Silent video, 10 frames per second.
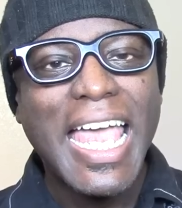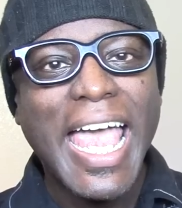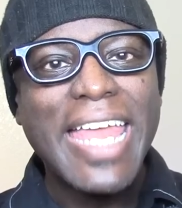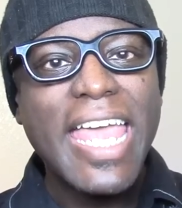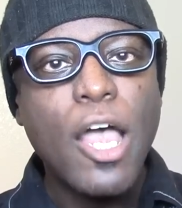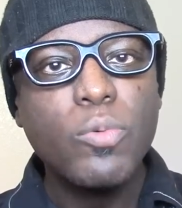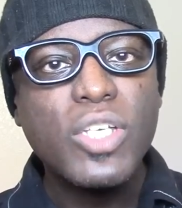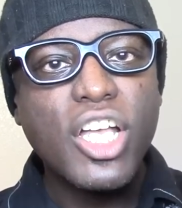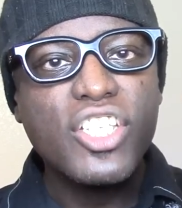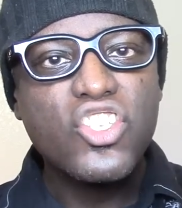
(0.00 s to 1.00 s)
and helped
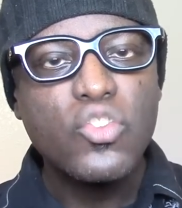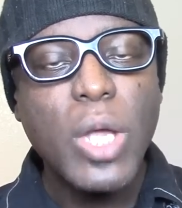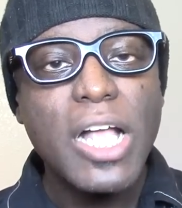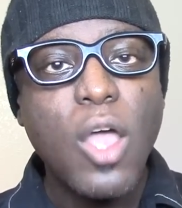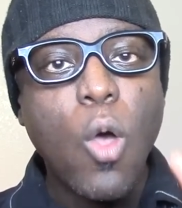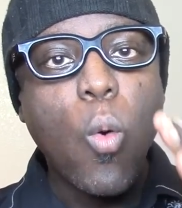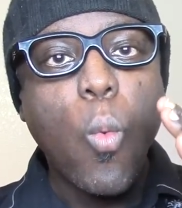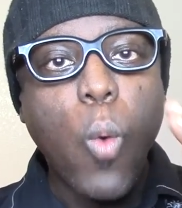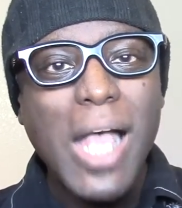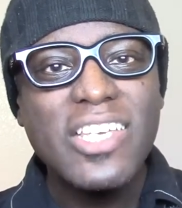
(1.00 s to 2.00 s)
construct
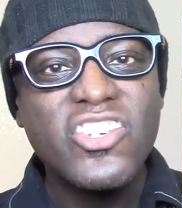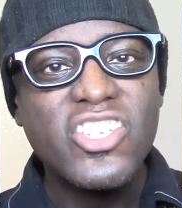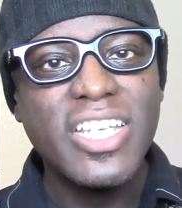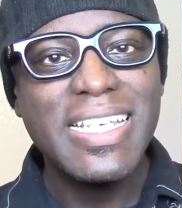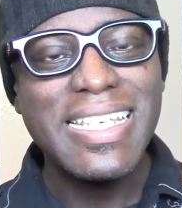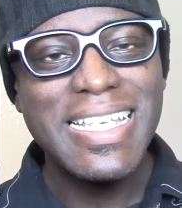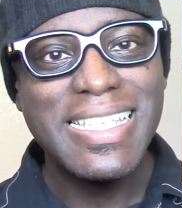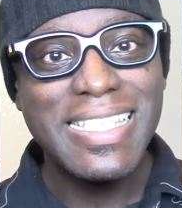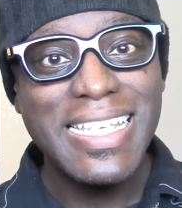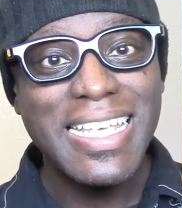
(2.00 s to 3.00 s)
Washington,
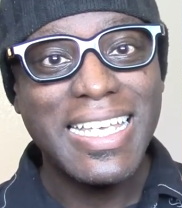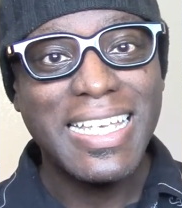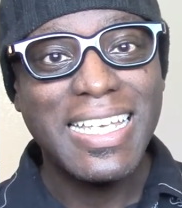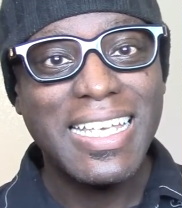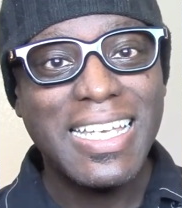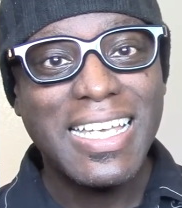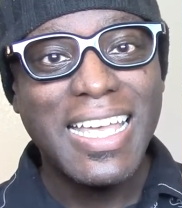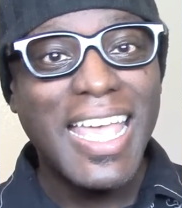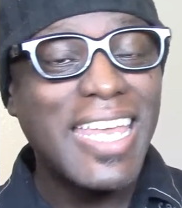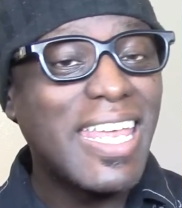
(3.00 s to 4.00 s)
D.C.
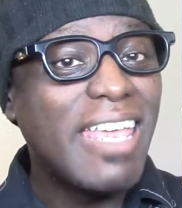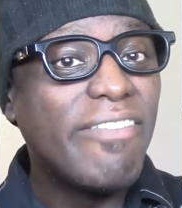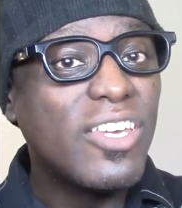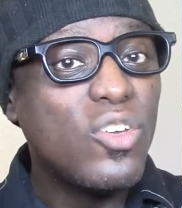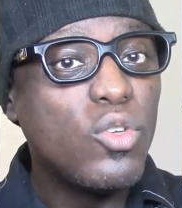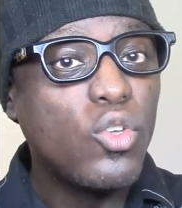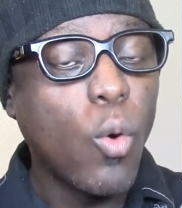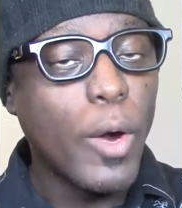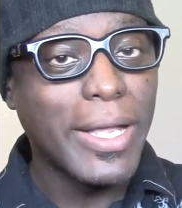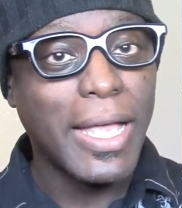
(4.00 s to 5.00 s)
and even New
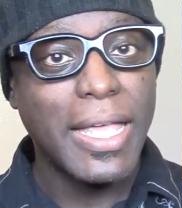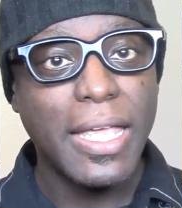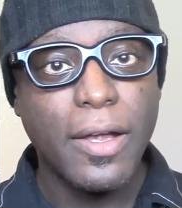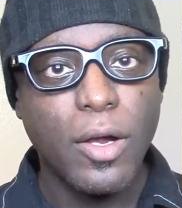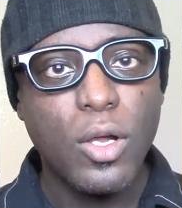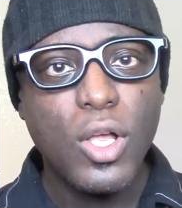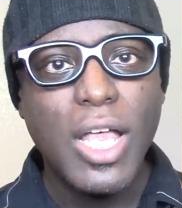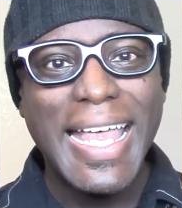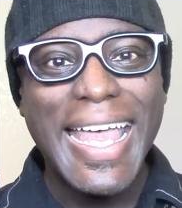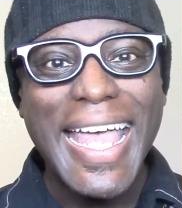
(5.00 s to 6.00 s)
York, I hear.
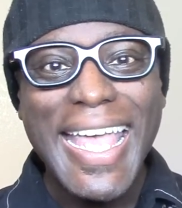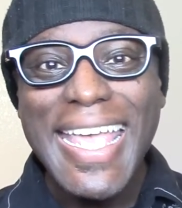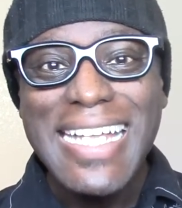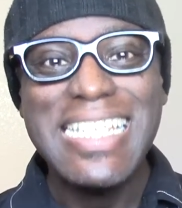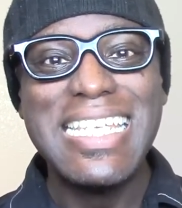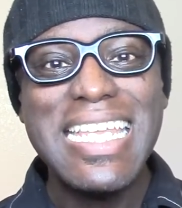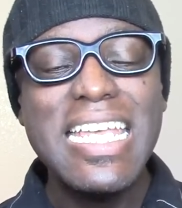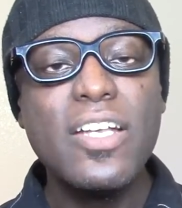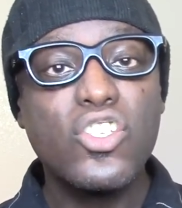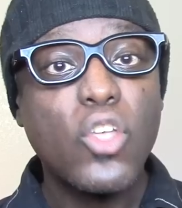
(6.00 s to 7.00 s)

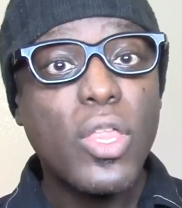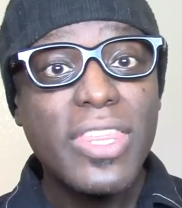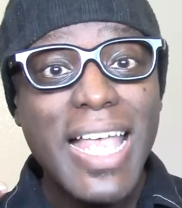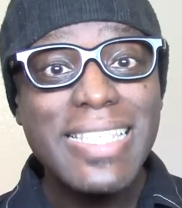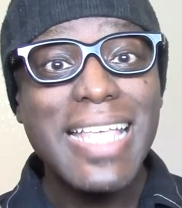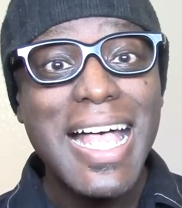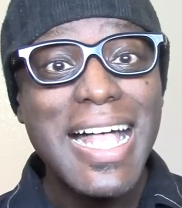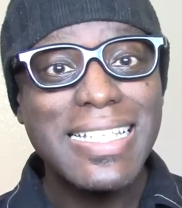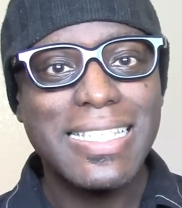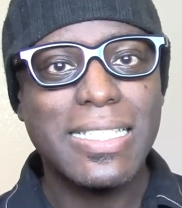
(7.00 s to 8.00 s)
Engineers, that's
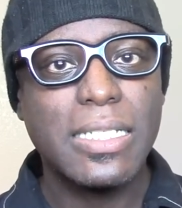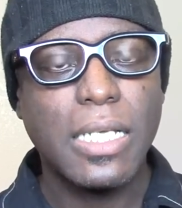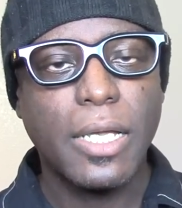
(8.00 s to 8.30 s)
us.